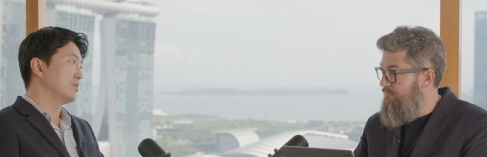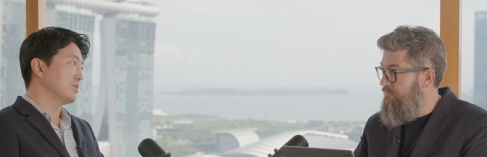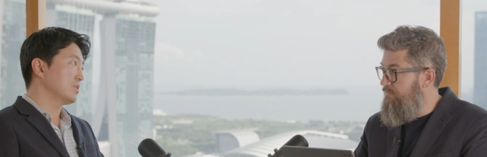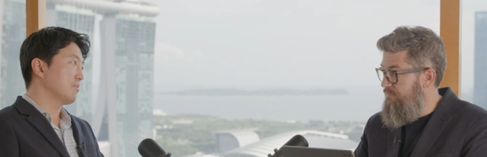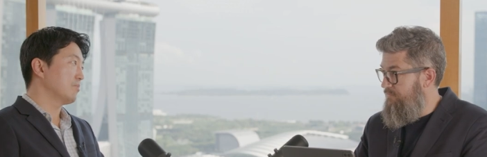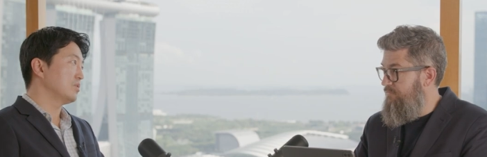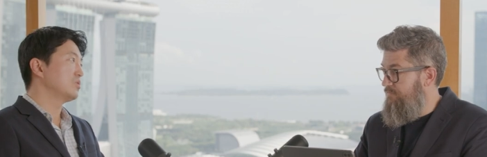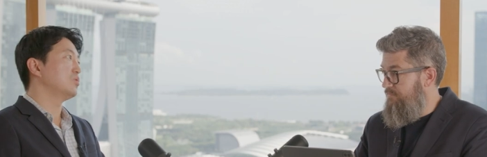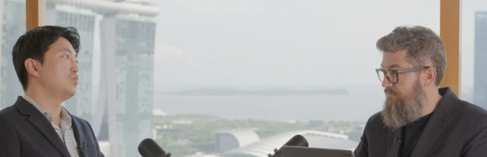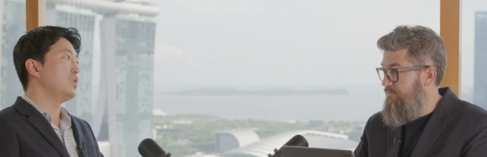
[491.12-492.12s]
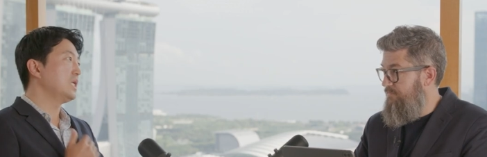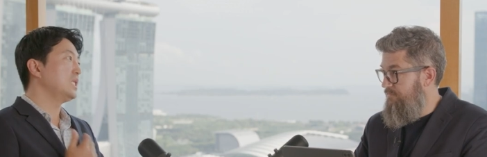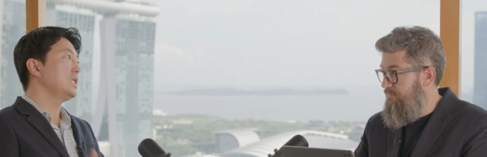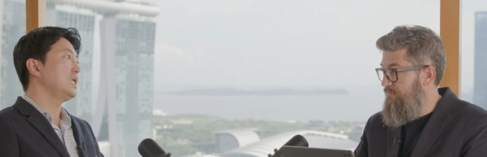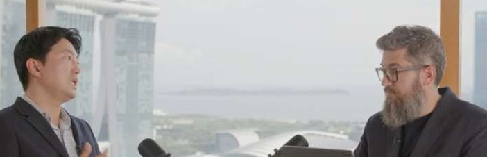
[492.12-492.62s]
Speaker 1: December to
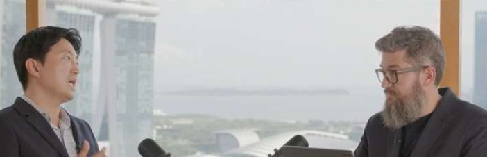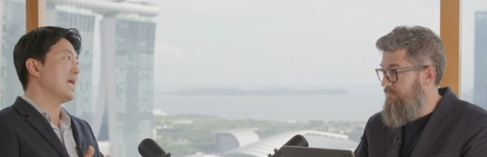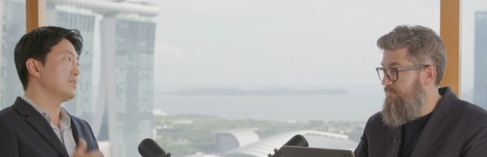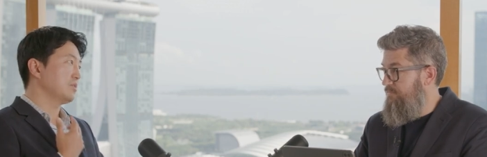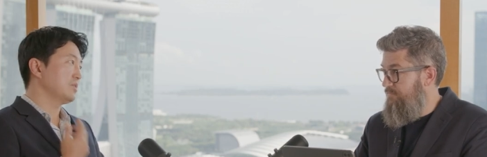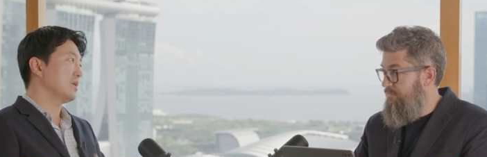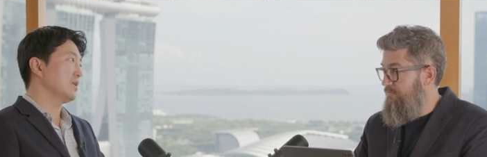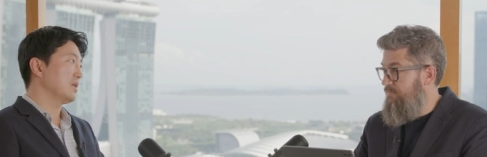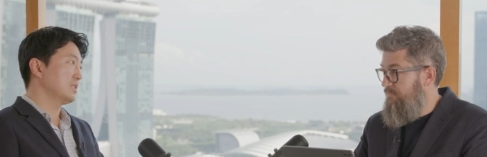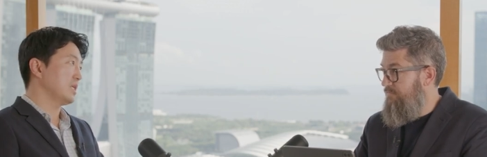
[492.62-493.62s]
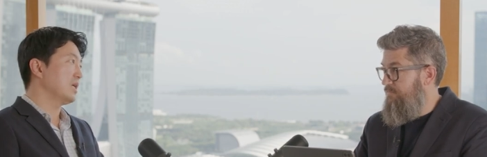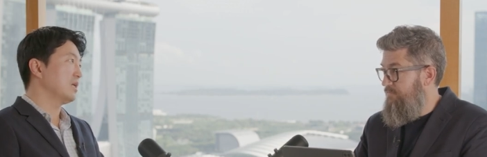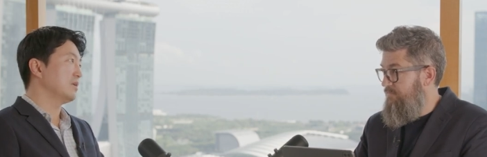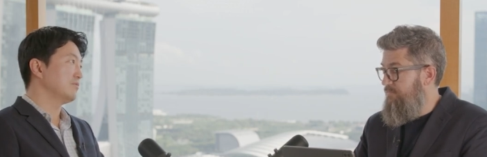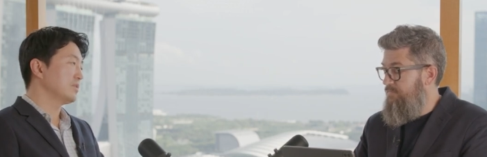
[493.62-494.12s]
really ascertain
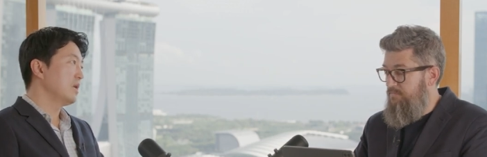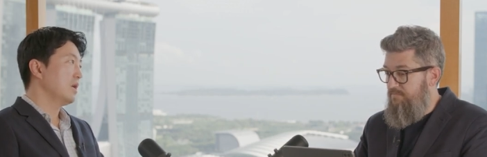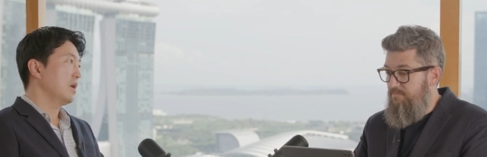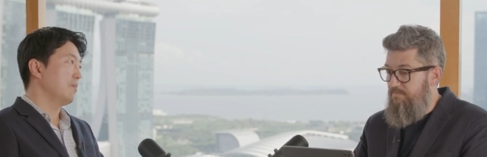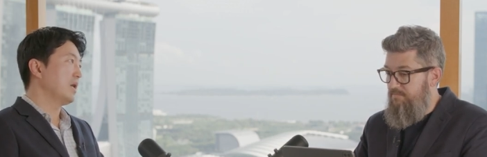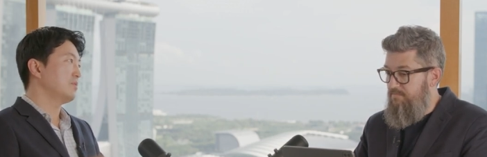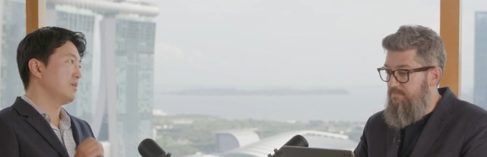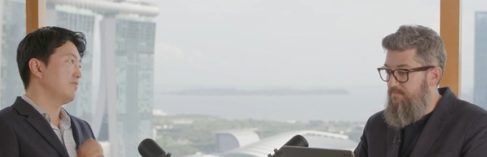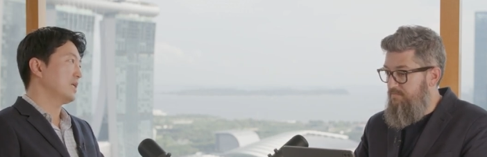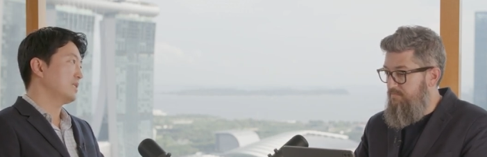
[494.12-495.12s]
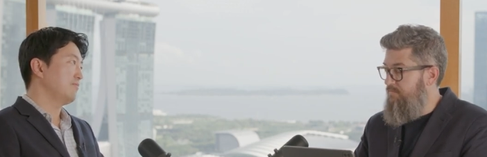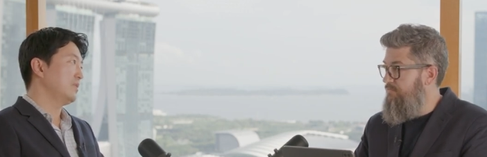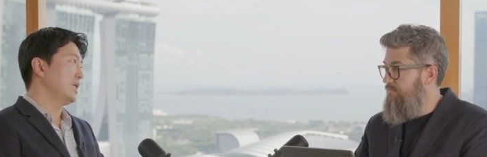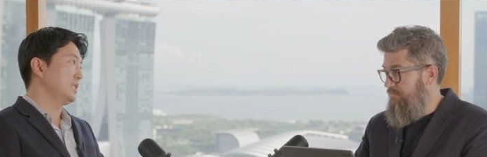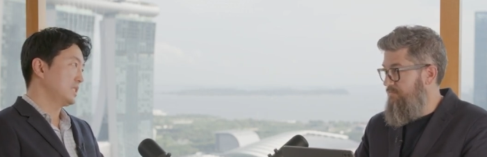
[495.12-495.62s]
ourselves about the effective
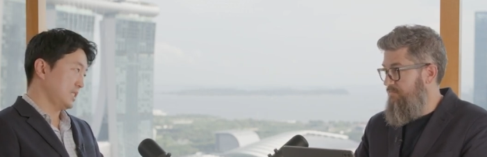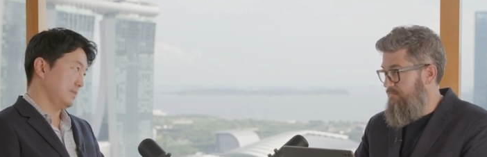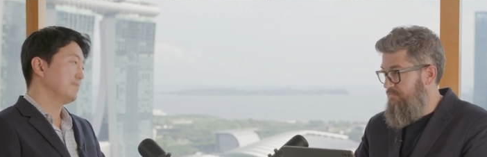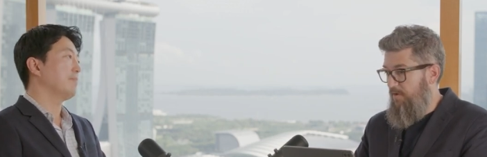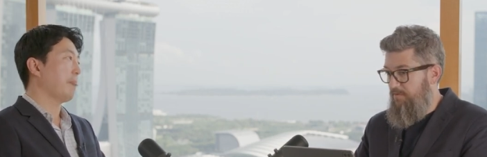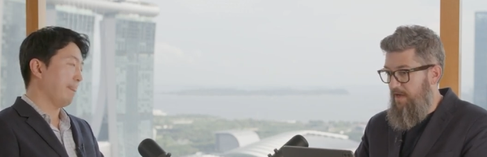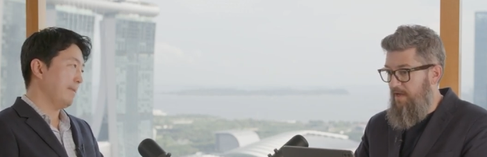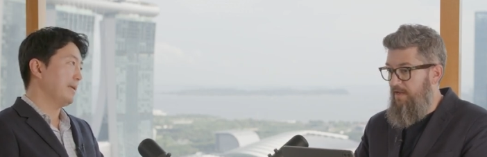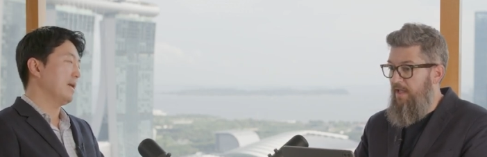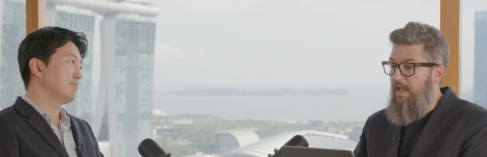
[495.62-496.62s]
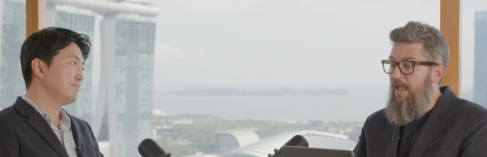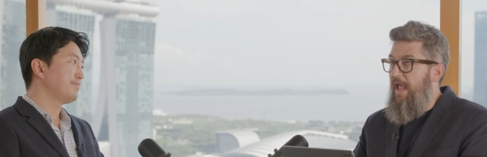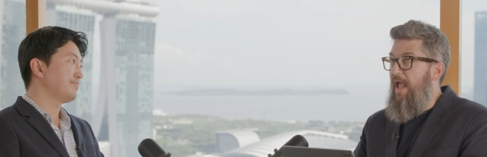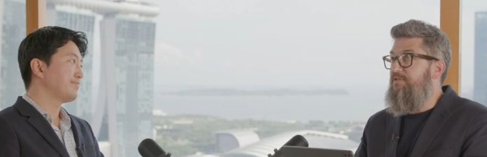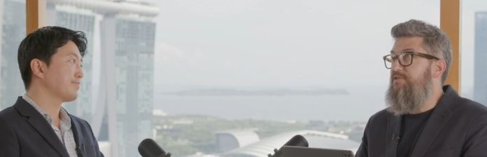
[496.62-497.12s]
dates. Okay. Yeah.
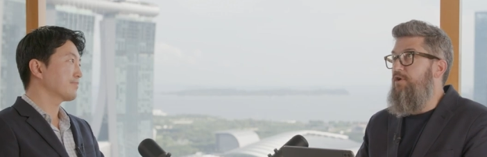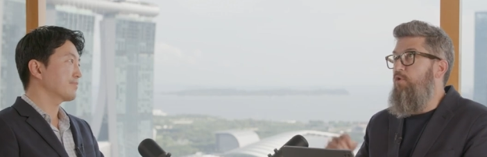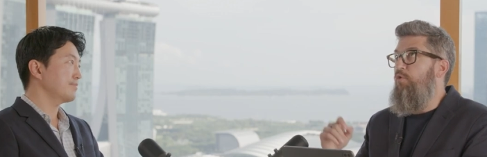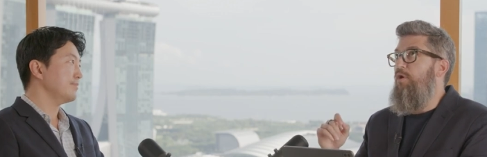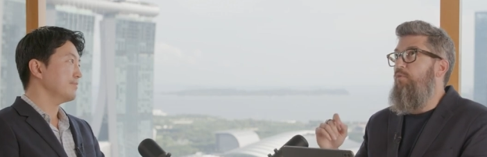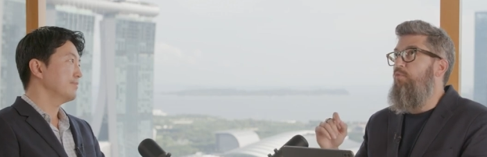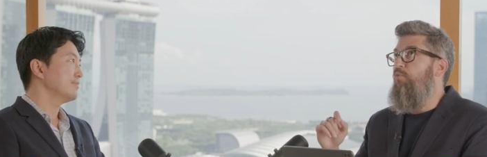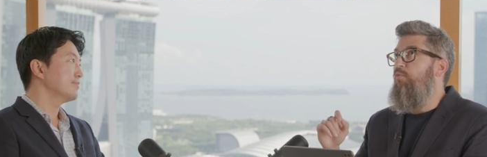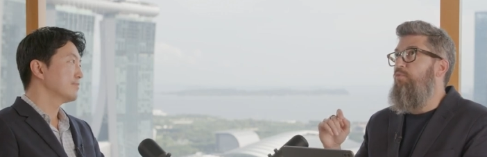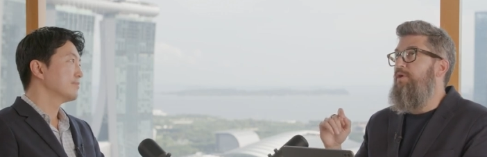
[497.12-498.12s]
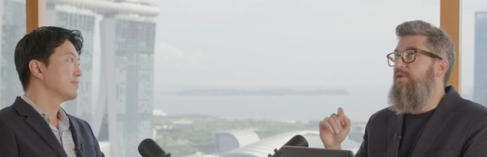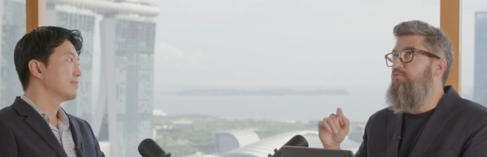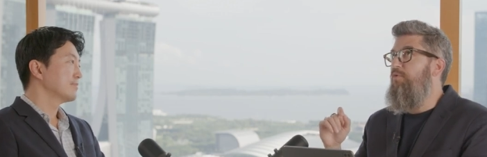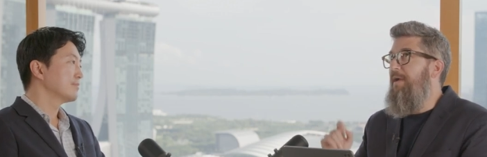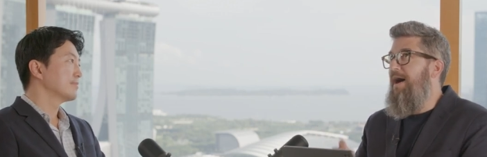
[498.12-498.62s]
Speaker 2: And so, can you
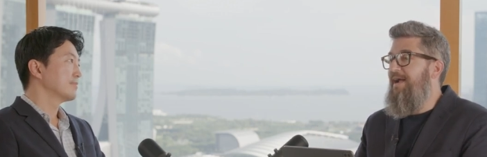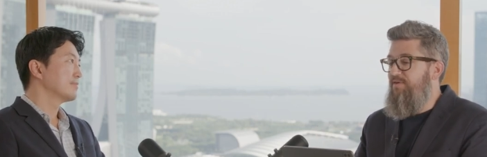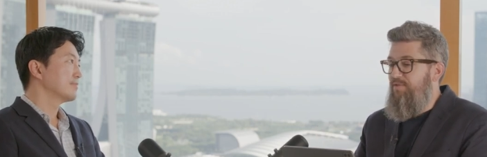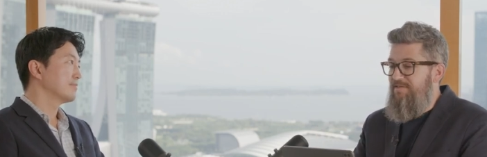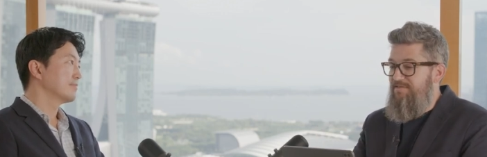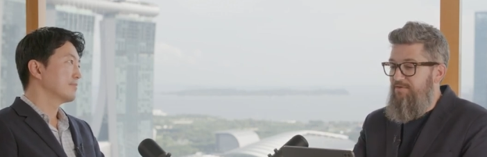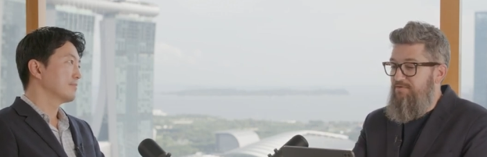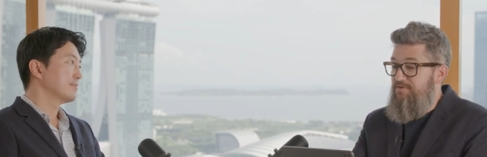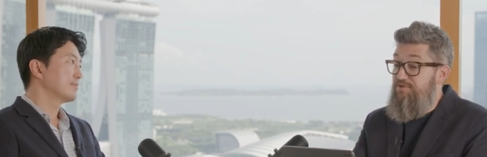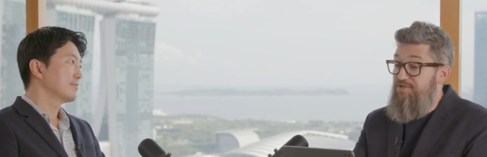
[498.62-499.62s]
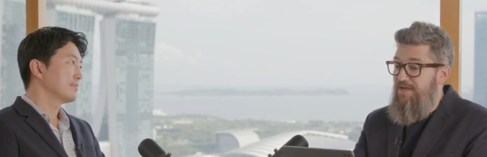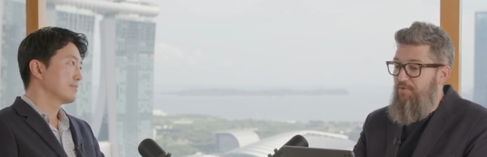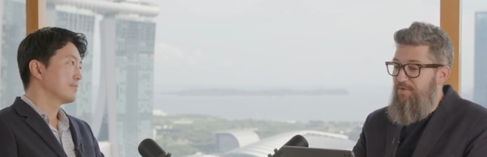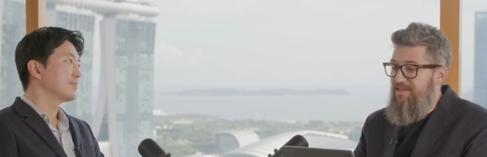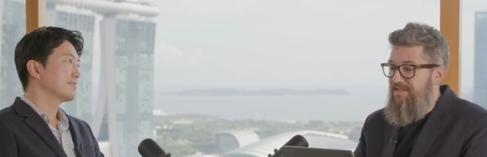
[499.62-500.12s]
remind listeners or share
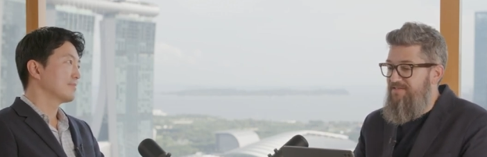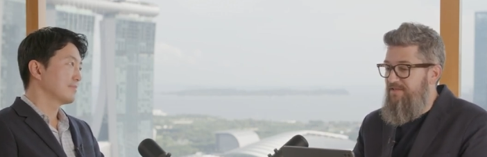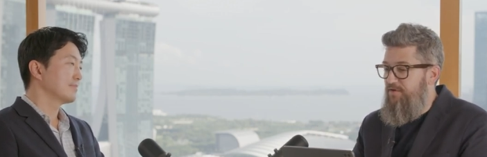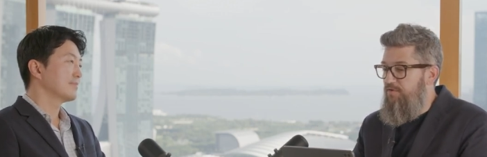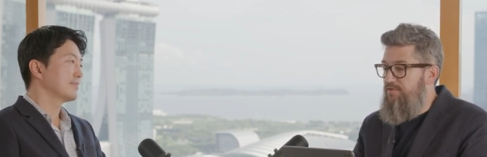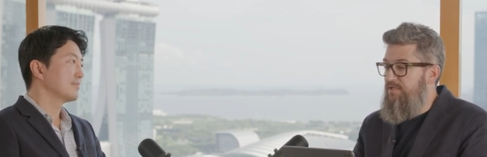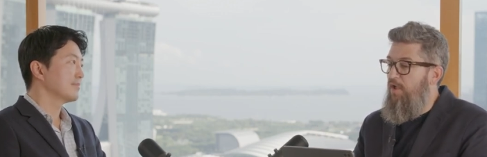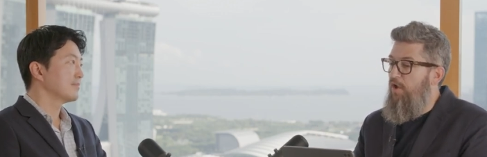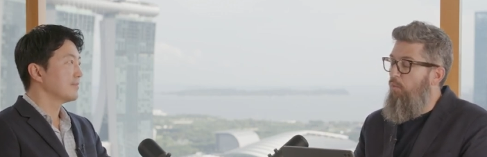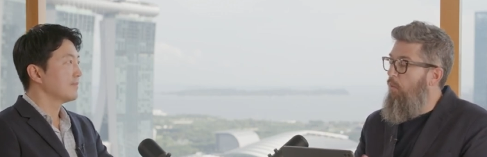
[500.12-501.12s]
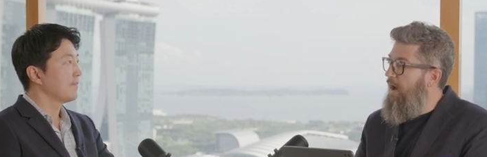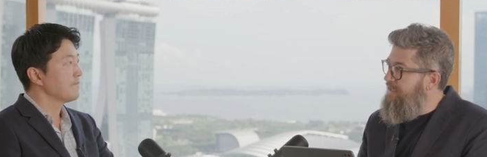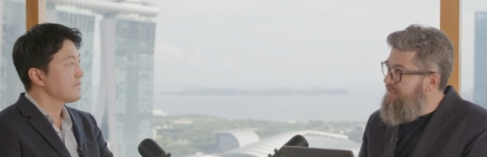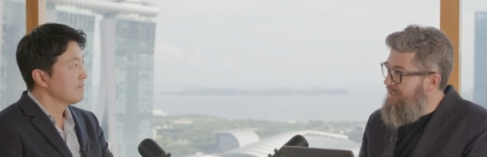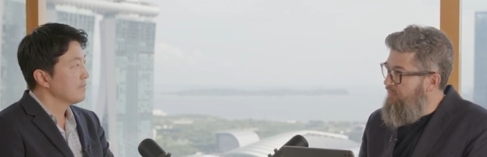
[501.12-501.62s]
with listeners? Why
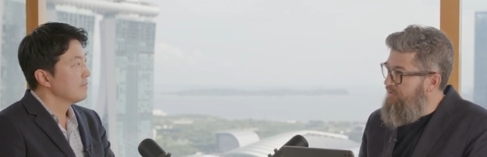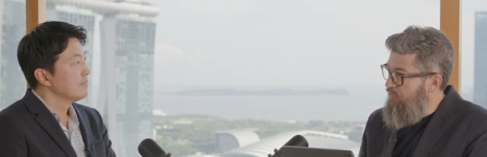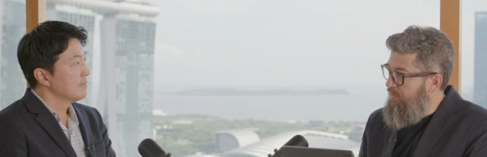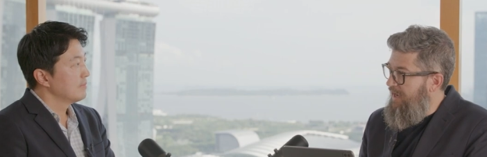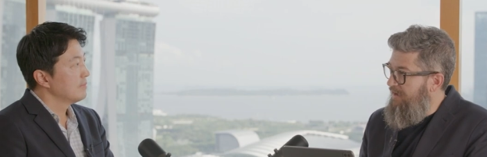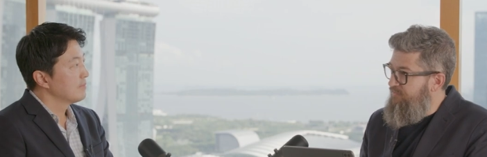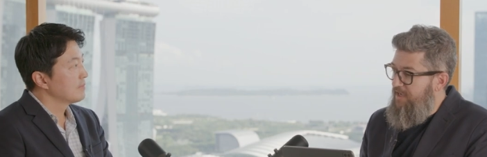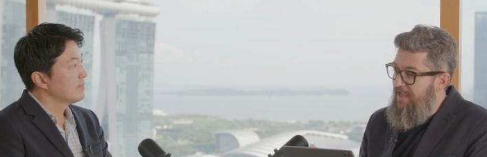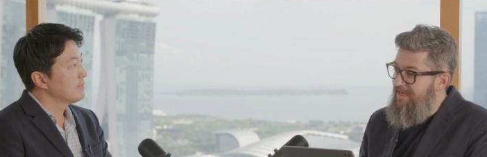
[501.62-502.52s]
did South Korea have to